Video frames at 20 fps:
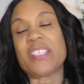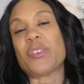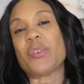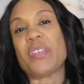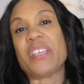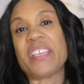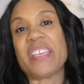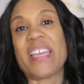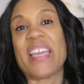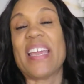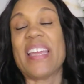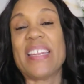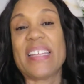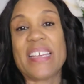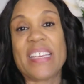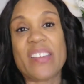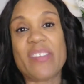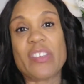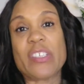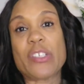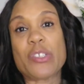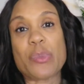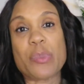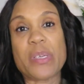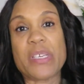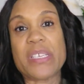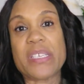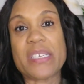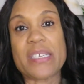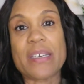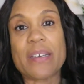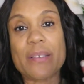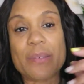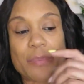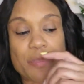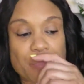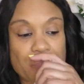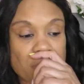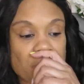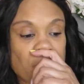So he can't give it to me
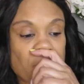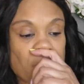until